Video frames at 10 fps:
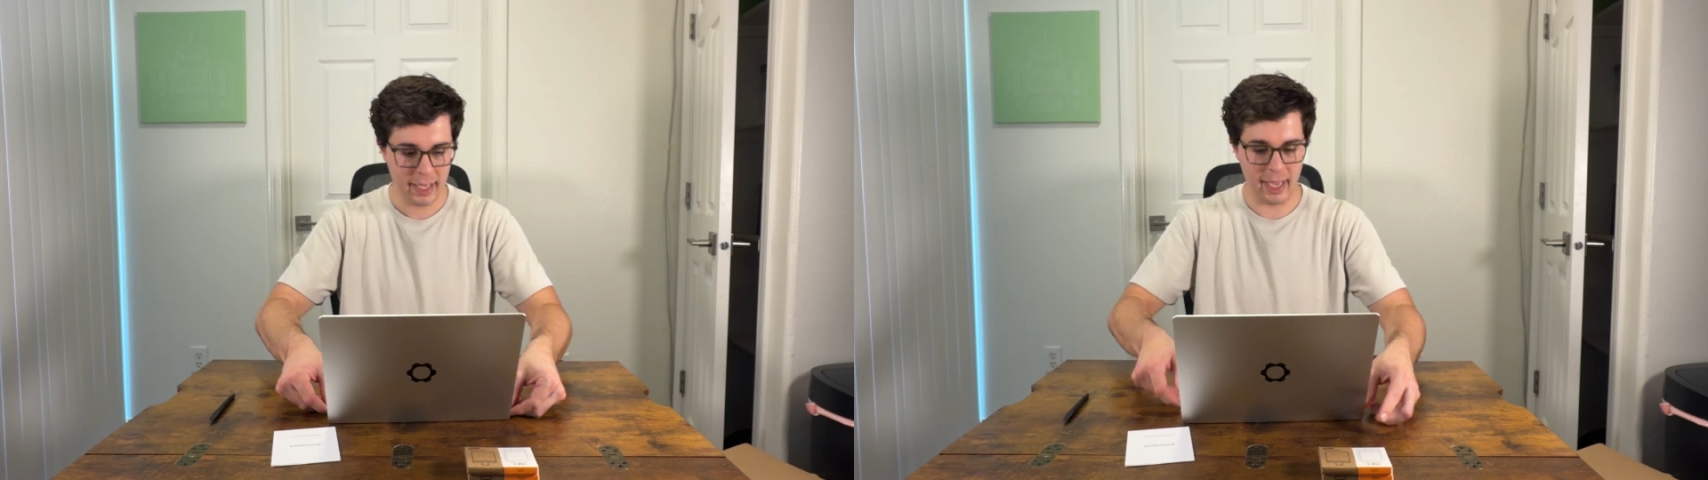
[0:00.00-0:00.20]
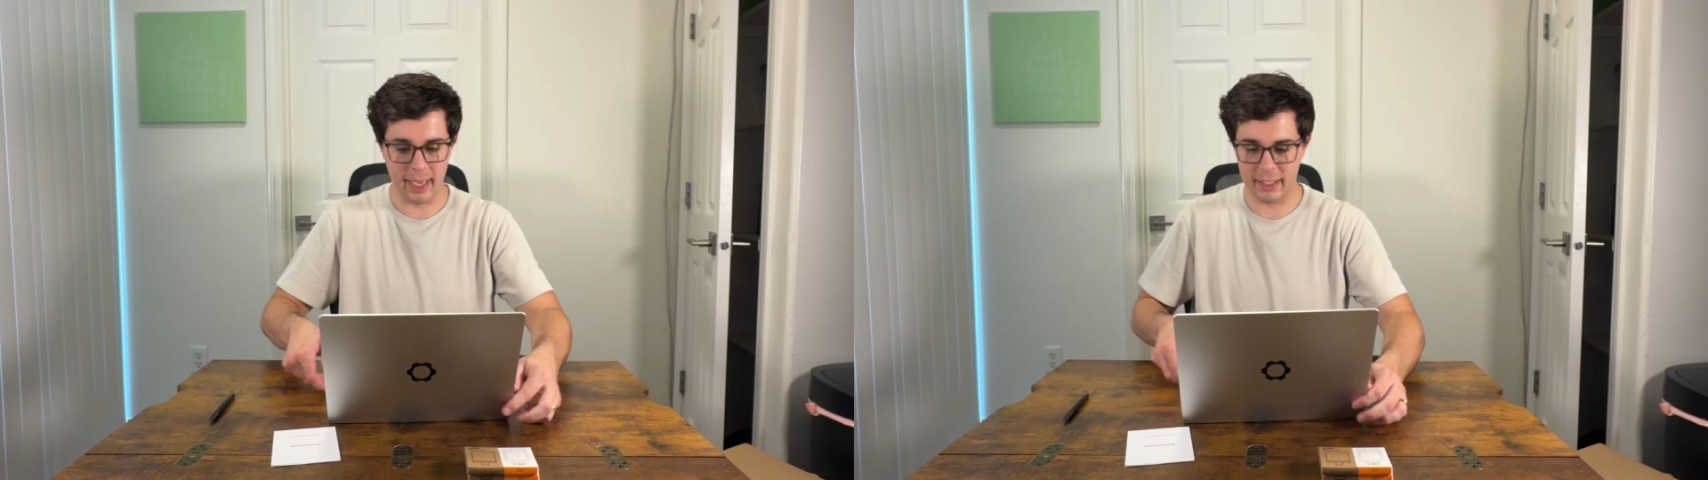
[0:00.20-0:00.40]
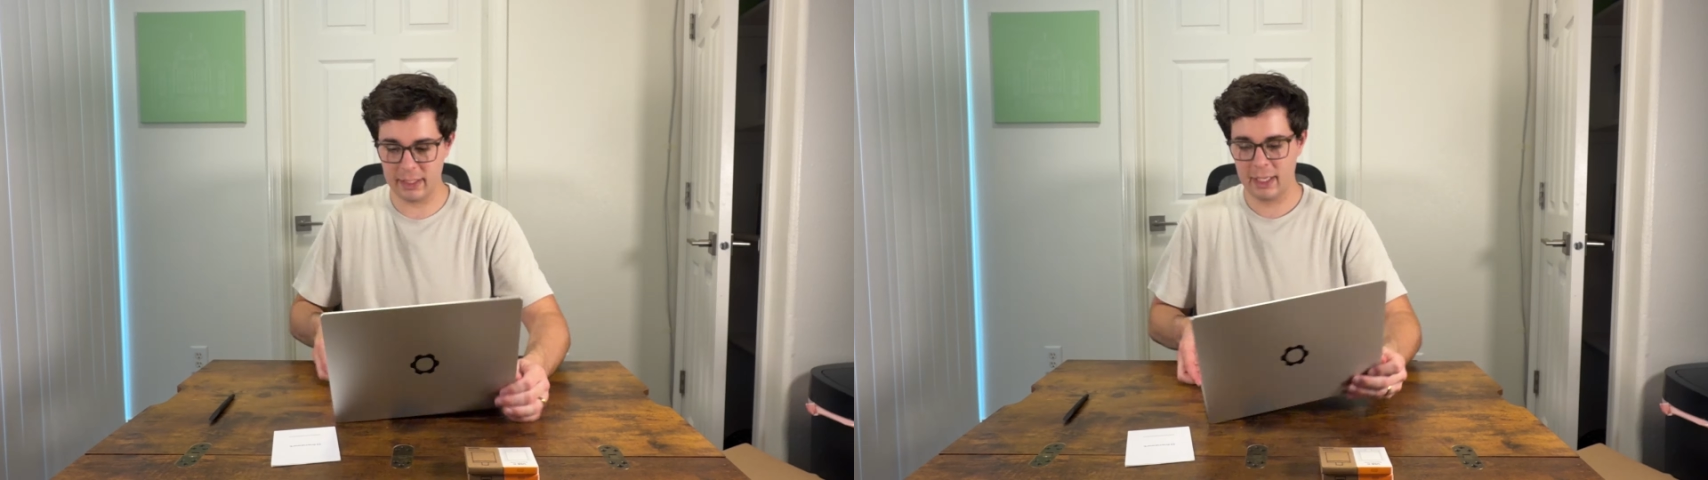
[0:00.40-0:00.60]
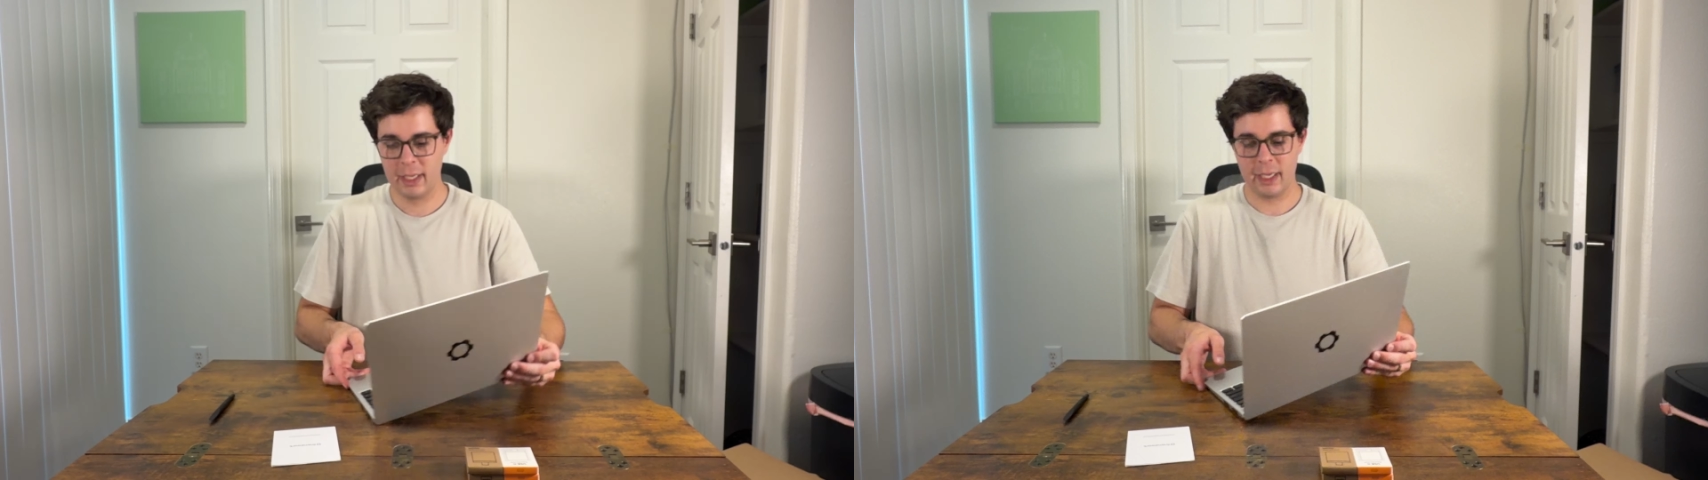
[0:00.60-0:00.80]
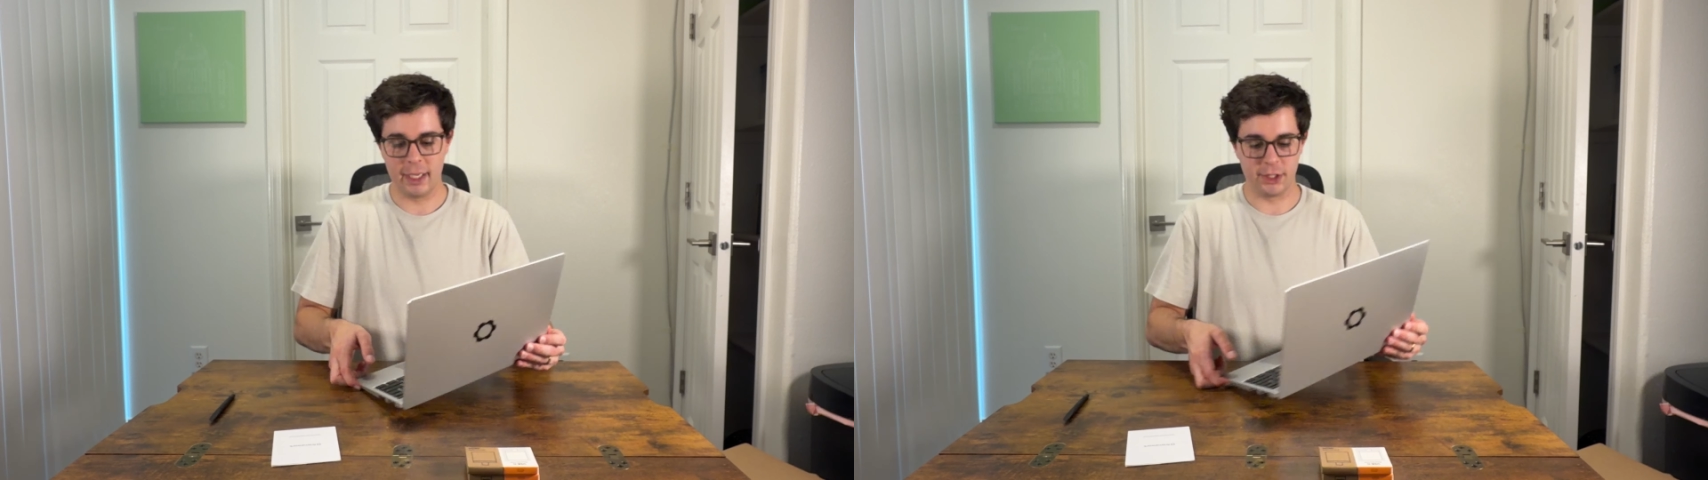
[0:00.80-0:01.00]
and
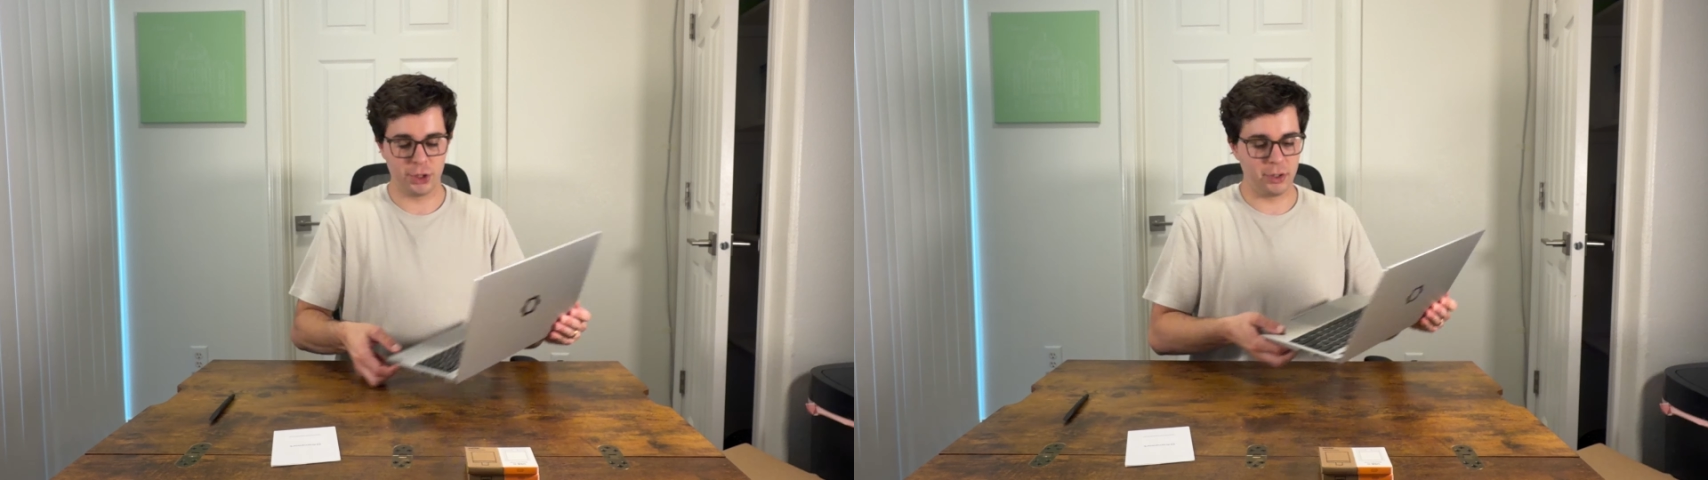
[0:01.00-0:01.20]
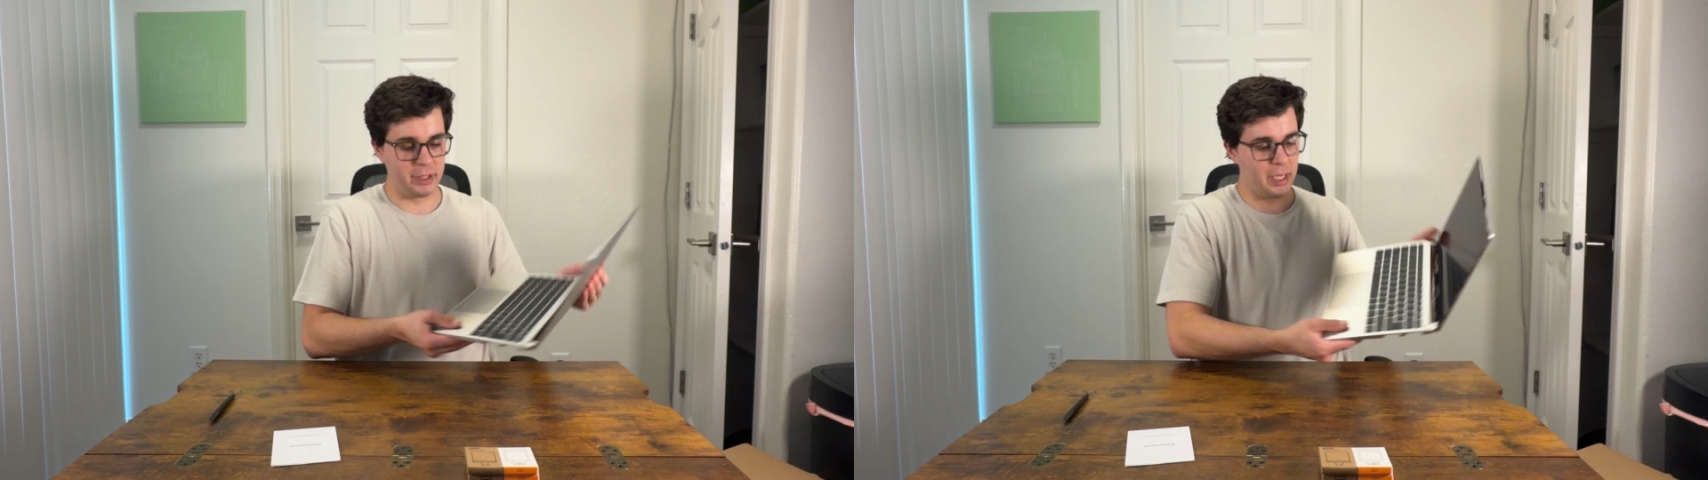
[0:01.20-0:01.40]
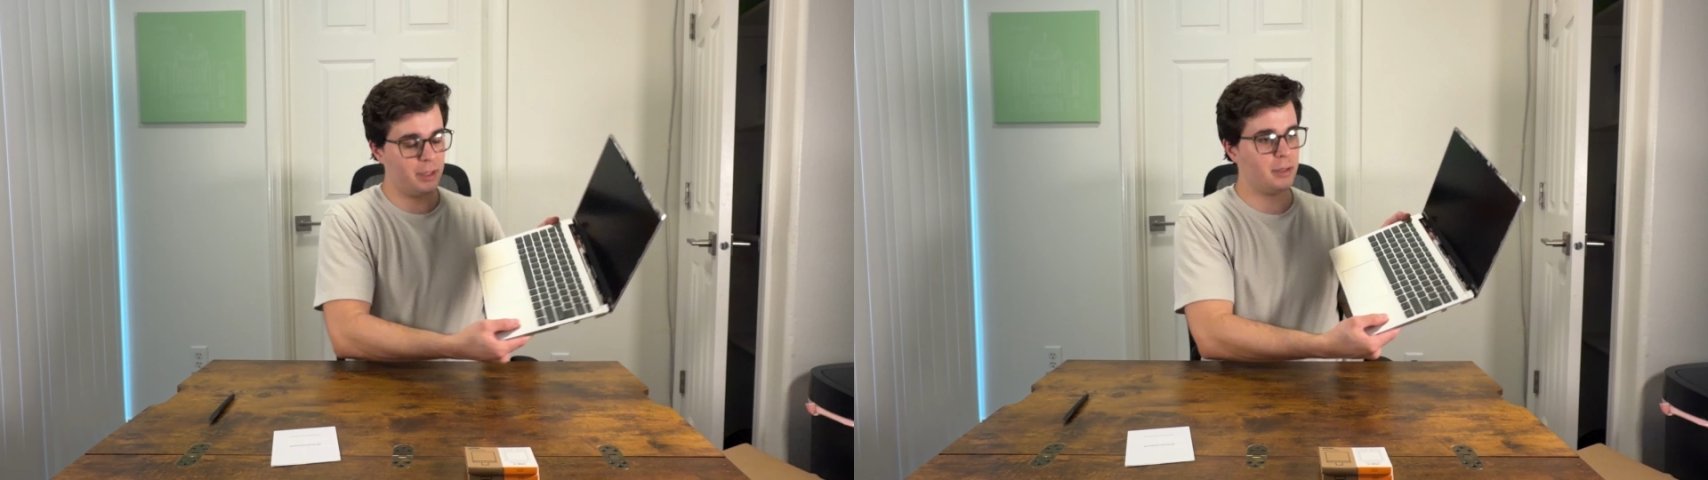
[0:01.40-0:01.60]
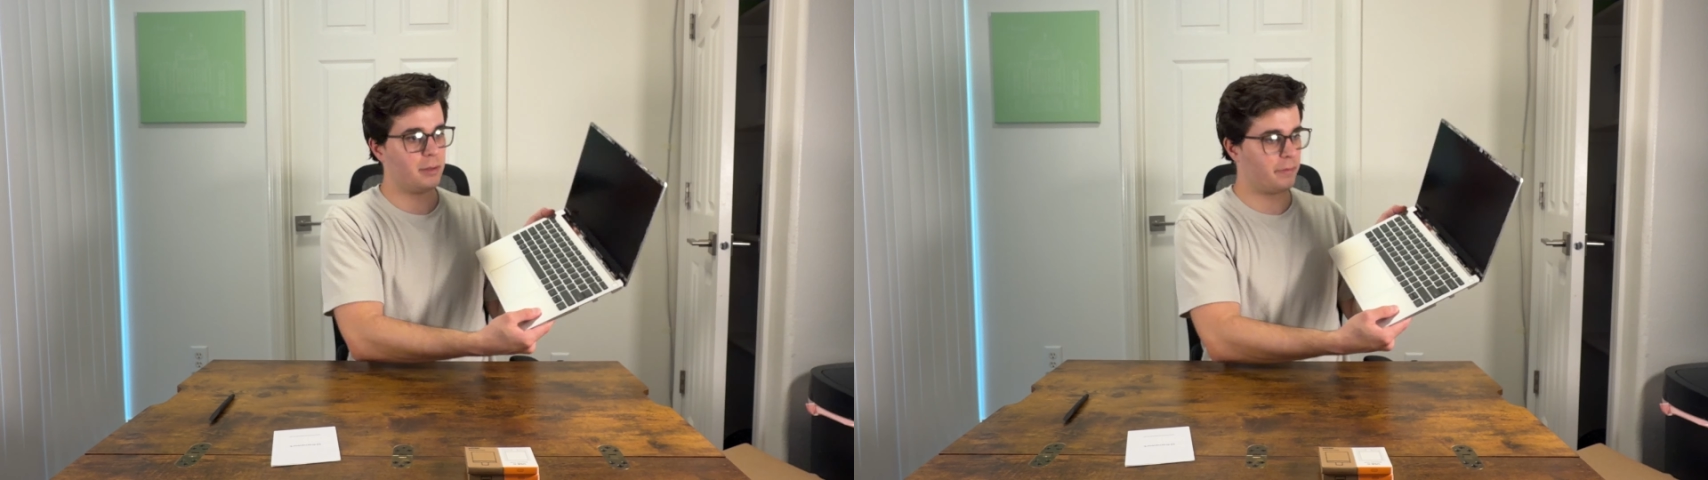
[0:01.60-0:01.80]
it sure did.